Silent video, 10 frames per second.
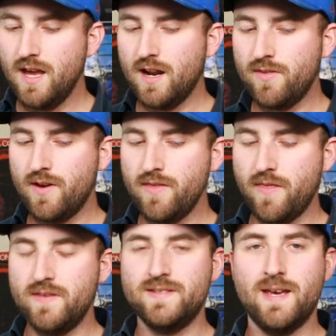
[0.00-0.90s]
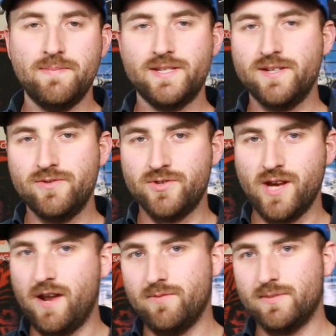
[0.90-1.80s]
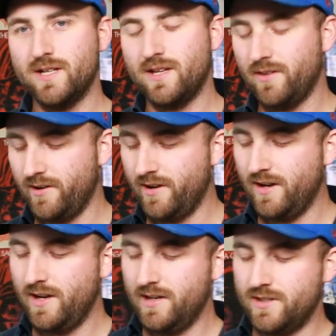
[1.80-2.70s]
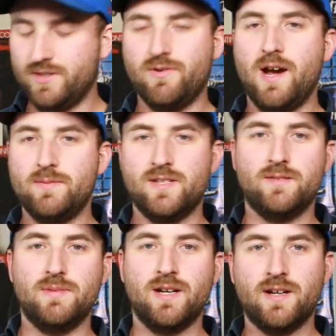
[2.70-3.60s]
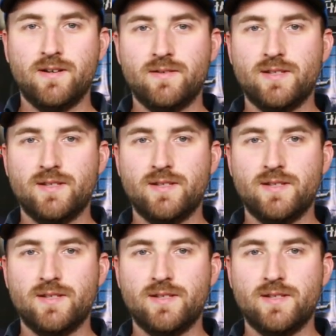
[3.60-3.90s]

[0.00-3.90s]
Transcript: And I thought that this episode, Shadow in particular, describes this beer.